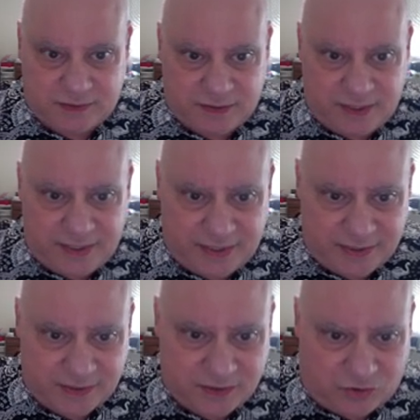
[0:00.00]

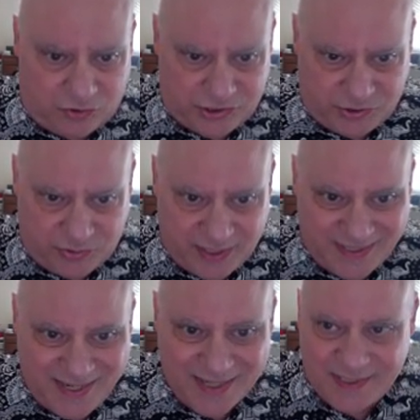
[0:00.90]
And also the
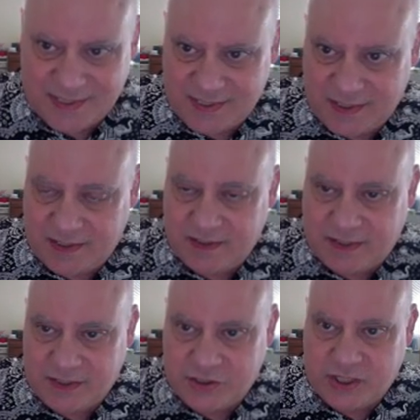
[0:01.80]
intensity
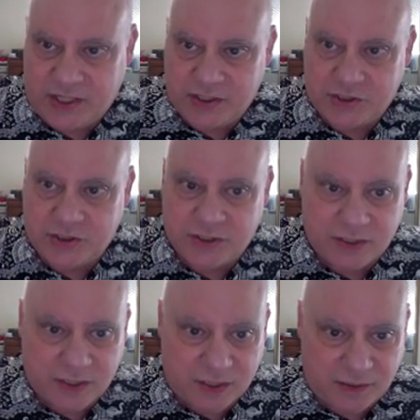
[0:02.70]
can change.
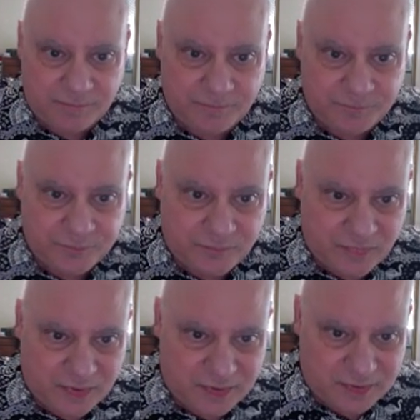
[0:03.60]

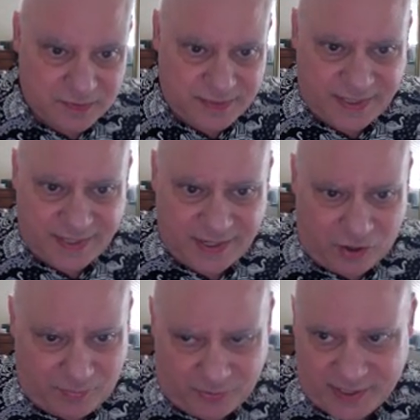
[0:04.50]
DNA
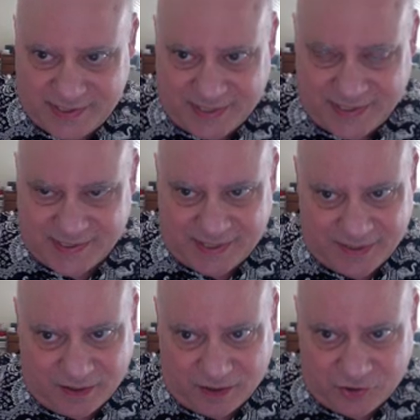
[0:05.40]
operates less like an
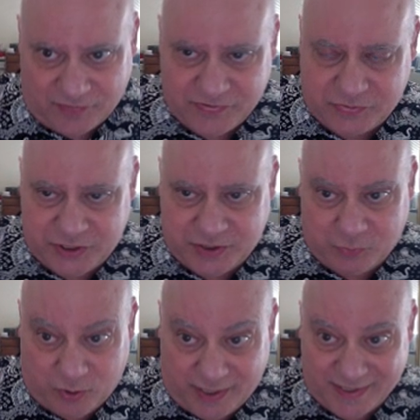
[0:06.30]
on-off switch,
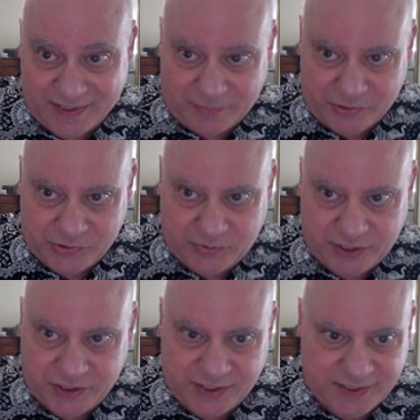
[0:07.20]
more like a dimmer
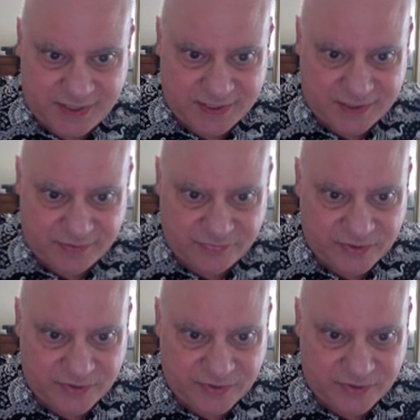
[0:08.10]
switch, in the sense of